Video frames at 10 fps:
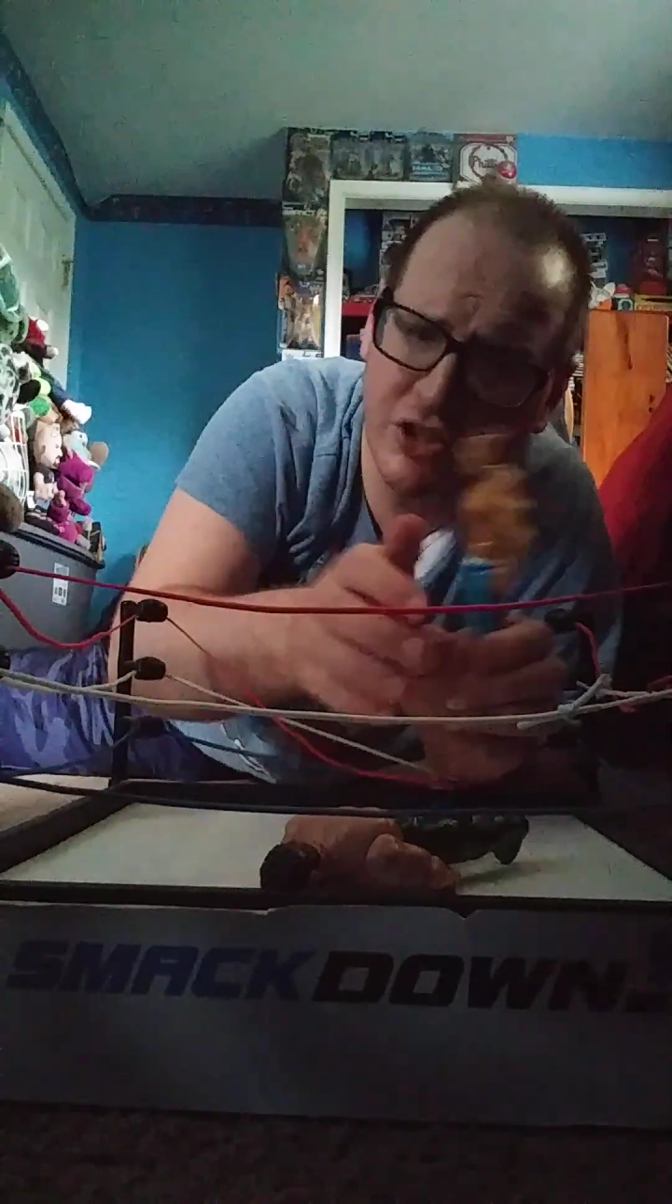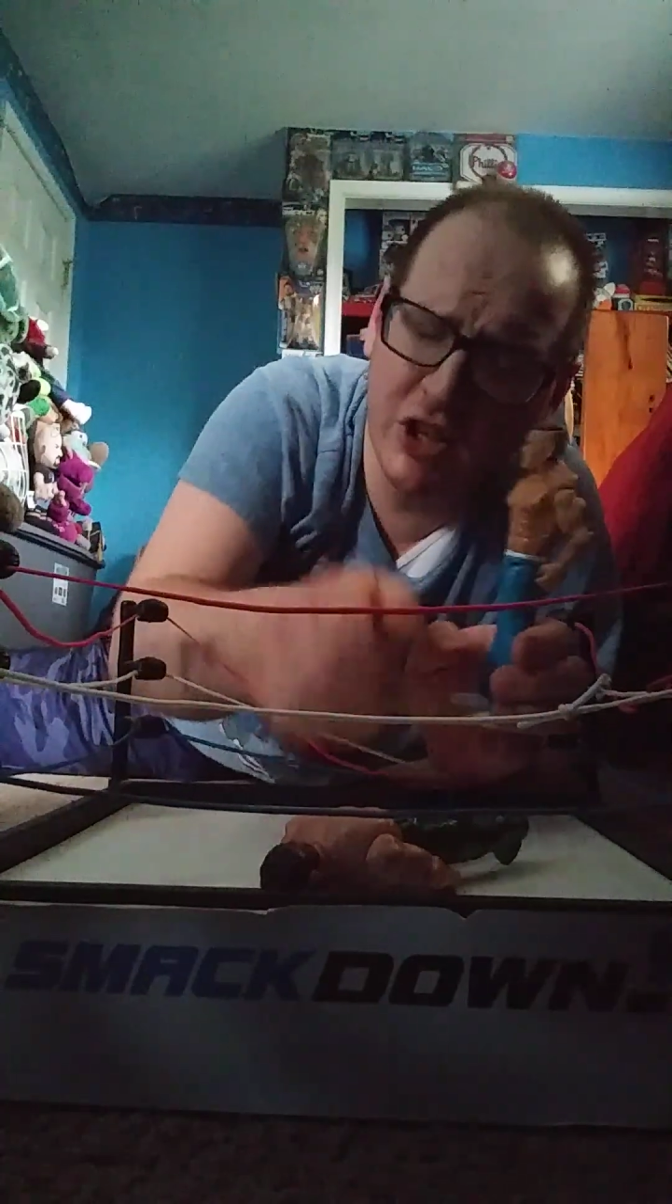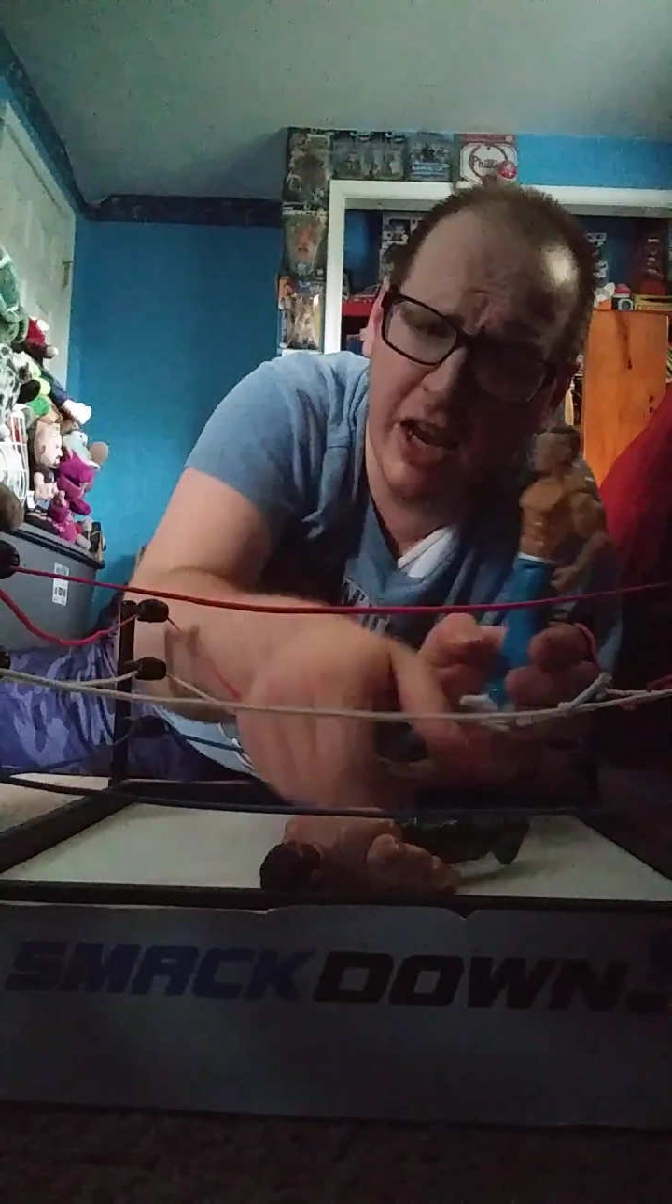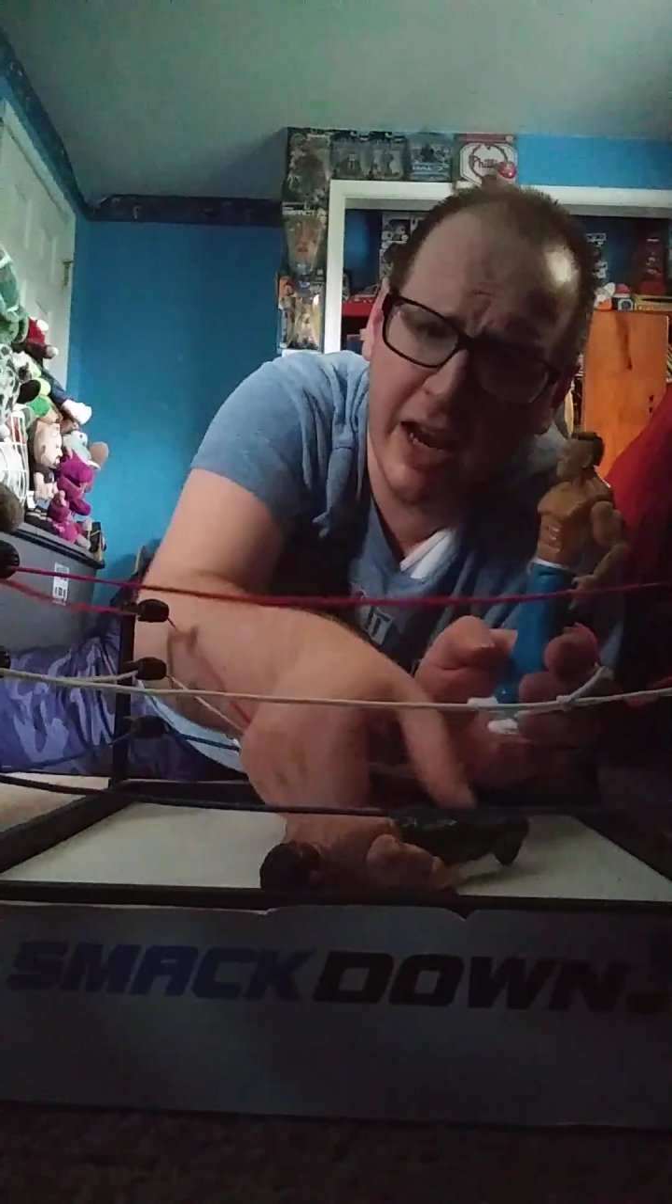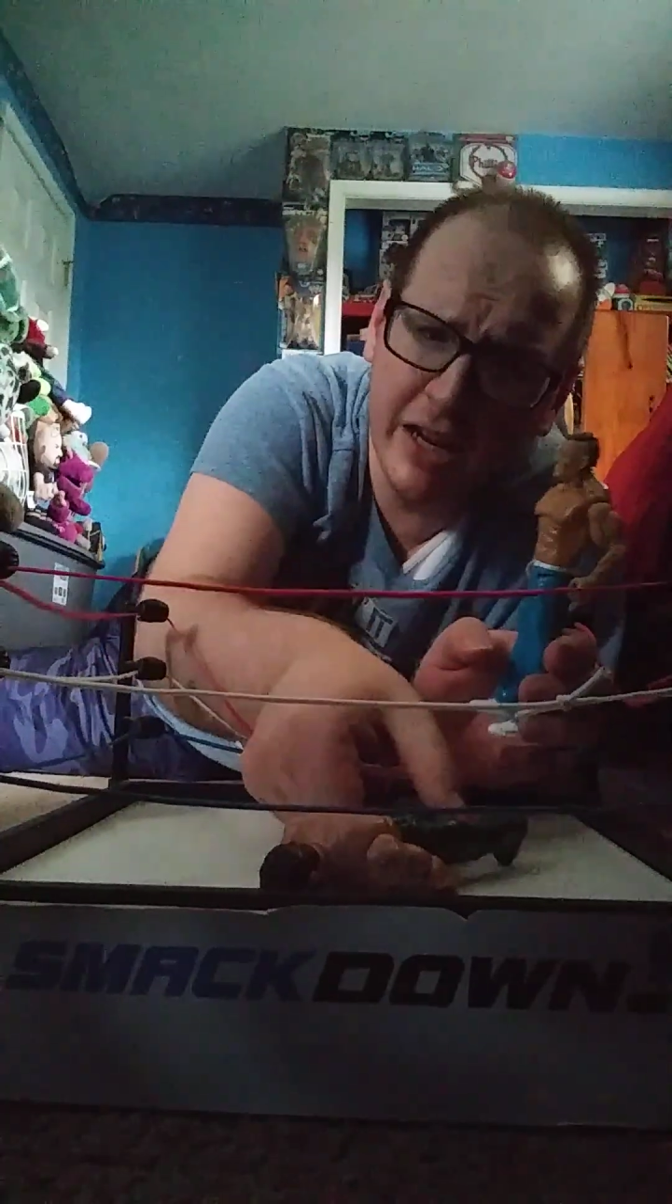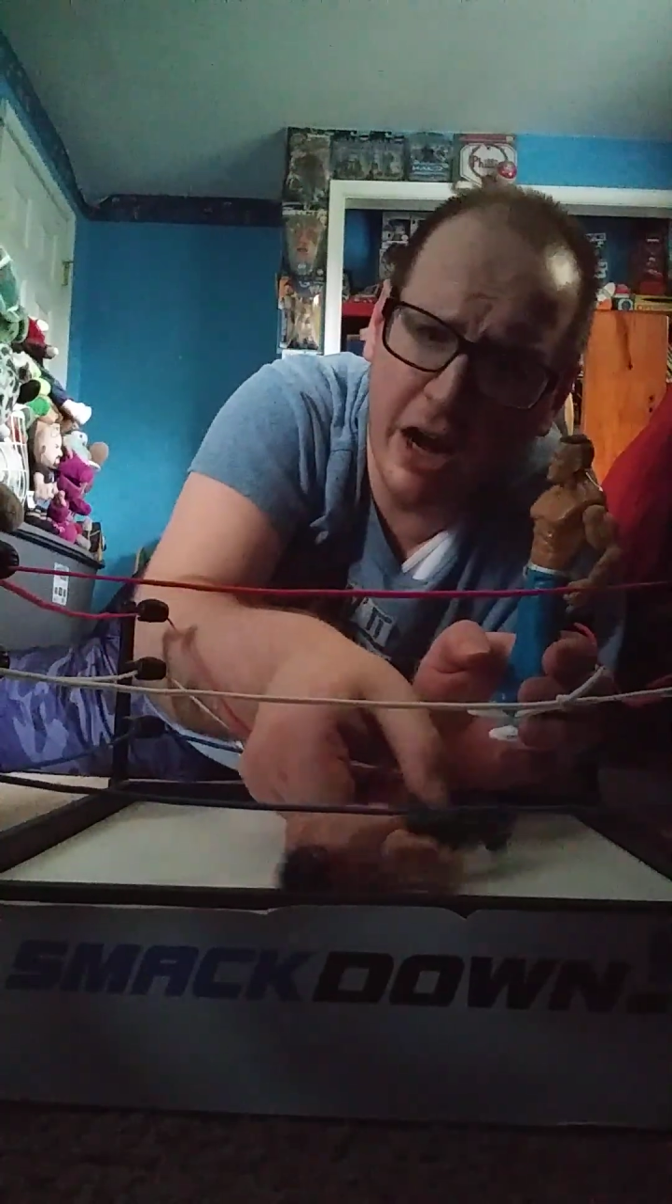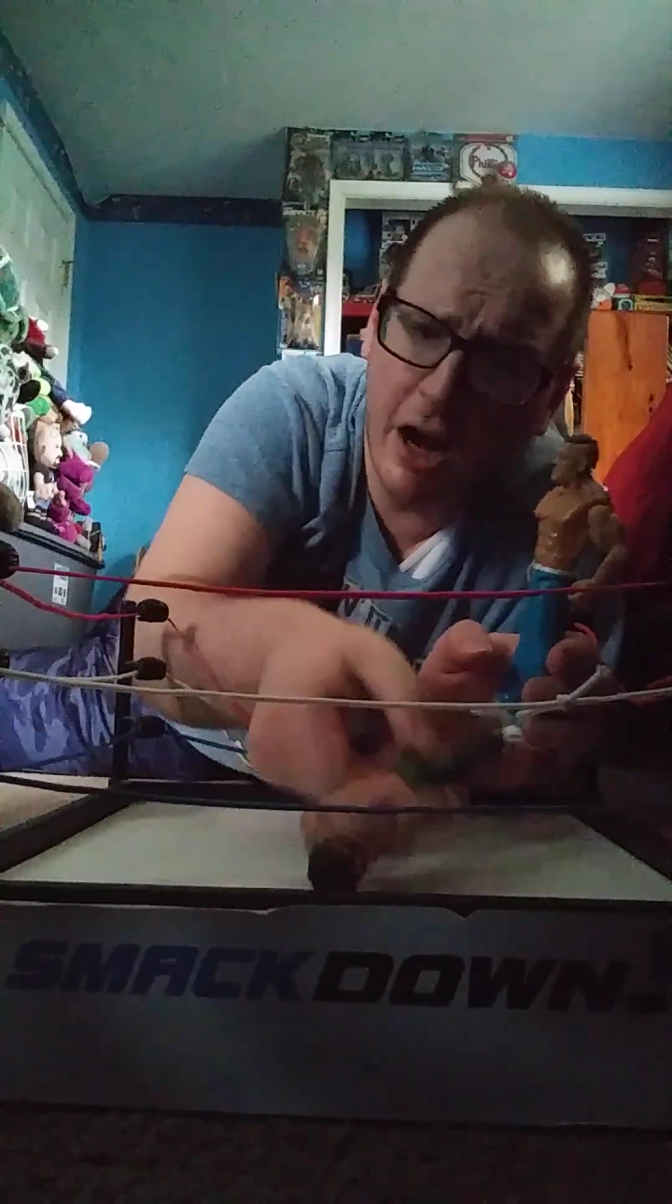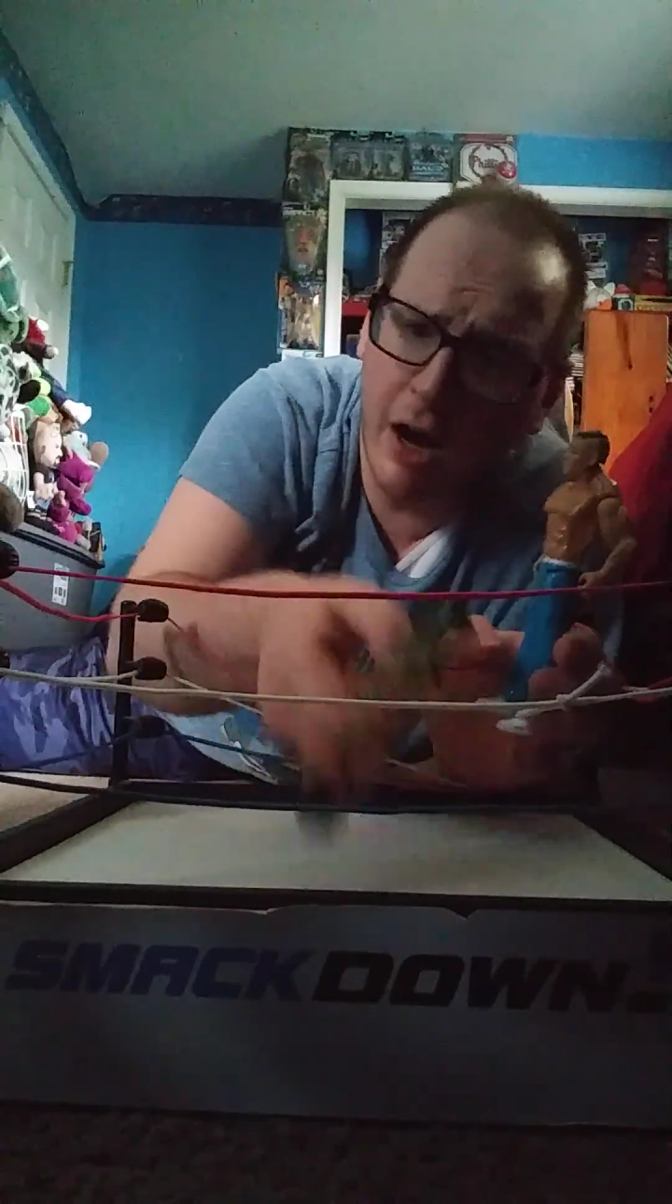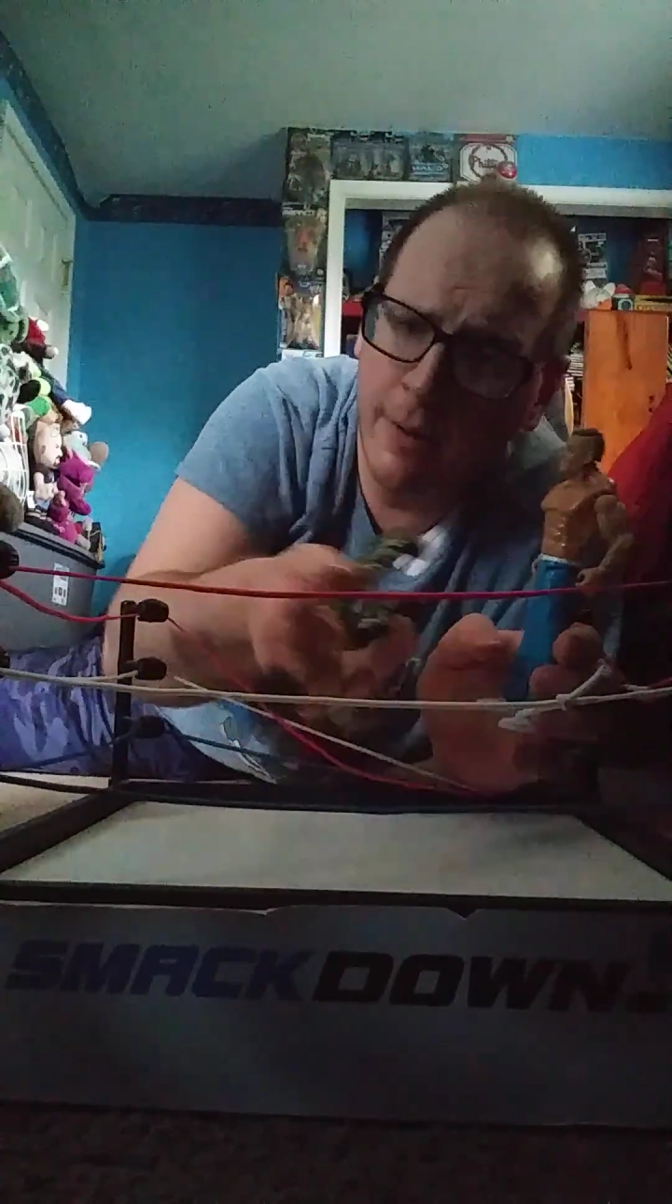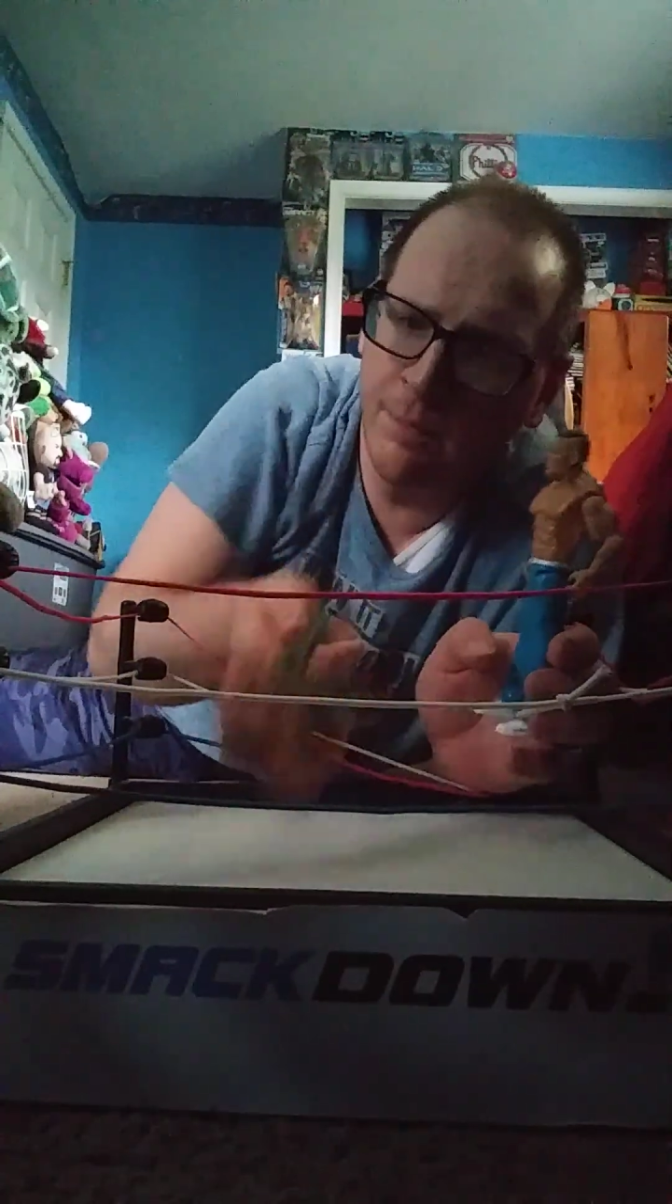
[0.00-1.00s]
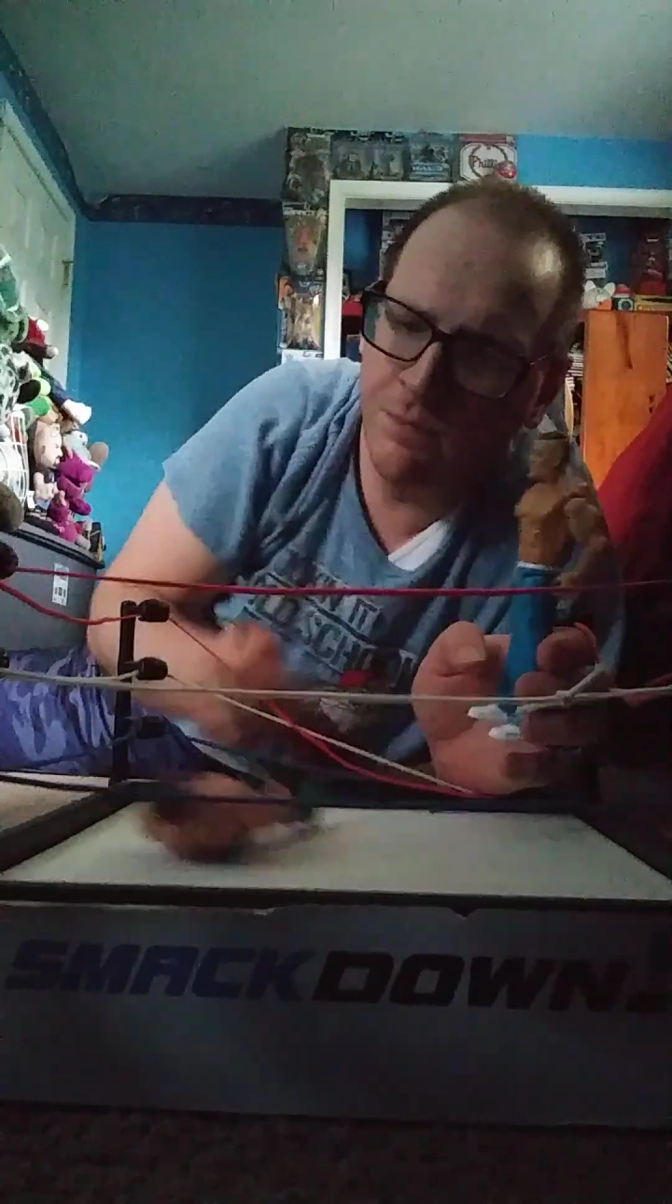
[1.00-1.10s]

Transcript: Cena